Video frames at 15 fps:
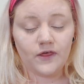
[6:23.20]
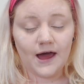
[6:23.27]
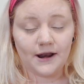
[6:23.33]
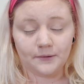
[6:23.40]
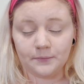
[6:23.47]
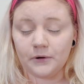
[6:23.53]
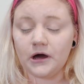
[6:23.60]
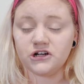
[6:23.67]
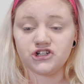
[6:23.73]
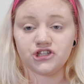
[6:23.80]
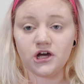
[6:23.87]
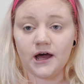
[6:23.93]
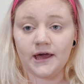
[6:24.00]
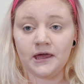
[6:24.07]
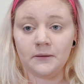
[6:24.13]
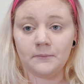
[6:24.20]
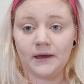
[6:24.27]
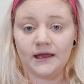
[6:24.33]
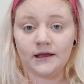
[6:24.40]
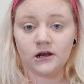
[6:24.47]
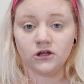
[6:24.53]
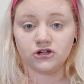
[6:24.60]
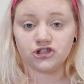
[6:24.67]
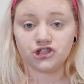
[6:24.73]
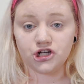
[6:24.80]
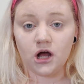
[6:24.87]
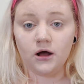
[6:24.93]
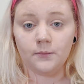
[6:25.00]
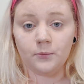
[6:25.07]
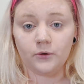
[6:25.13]
and a brush that I can make it look
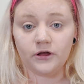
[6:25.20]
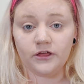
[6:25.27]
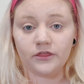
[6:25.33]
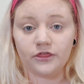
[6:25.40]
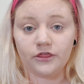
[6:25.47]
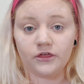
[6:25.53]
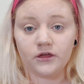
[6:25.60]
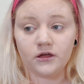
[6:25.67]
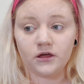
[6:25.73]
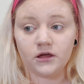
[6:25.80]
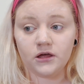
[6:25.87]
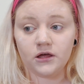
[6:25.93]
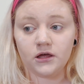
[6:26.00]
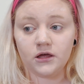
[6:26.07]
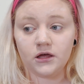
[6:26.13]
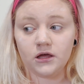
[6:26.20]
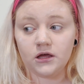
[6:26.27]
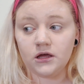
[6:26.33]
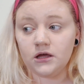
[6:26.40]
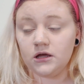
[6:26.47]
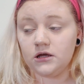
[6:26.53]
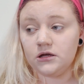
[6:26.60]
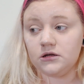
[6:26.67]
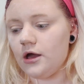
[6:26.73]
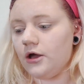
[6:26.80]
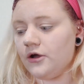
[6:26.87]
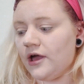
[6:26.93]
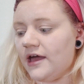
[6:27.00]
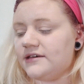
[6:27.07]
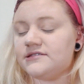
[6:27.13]
sharp with.
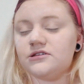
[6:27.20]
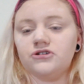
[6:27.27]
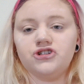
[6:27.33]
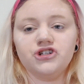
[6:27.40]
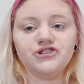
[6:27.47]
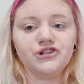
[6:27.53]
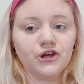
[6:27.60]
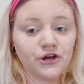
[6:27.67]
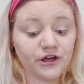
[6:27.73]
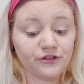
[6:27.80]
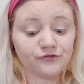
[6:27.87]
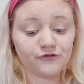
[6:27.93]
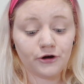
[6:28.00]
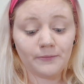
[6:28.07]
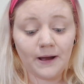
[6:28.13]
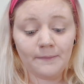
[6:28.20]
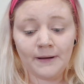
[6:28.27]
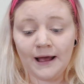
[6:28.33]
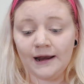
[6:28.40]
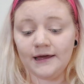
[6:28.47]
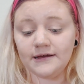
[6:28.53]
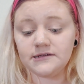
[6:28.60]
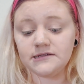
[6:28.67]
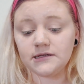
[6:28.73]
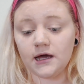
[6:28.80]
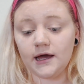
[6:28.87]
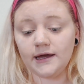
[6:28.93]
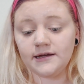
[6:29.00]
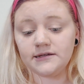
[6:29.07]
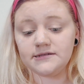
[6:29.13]
Okay, so just looking through my palettes,
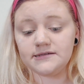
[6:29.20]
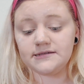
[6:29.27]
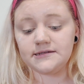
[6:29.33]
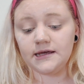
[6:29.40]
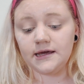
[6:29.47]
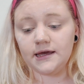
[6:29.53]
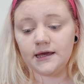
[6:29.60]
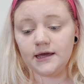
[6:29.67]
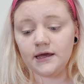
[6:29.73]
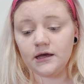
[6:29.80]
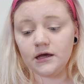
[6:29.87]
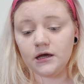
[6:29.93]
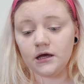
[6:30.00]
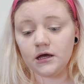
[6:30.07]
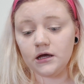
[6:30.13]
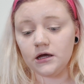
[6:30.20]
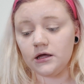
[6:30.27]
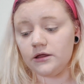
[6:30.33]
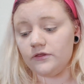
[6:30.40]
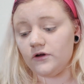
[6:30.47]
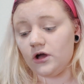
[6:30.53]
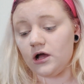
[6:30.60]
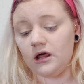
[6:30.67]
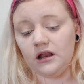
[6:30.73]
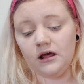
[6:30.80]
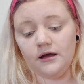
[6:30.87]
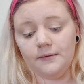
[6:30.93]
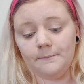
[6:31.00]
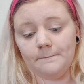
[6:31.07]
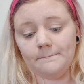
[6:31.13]
I can see the
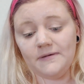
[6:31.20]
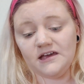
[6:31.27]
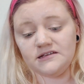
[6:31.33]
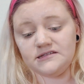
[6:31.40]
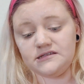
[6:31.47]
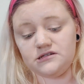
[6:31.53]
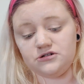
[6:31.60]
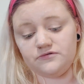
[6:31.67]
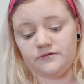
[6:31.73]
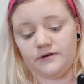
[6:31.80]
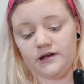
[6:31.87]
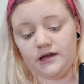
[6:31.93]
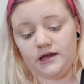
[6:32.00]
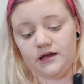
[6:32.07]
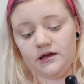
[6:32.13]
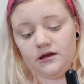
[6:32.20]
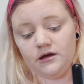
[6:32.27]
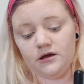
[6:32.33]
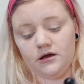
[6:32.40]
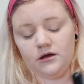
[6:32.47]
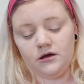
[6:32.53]
color Mystery,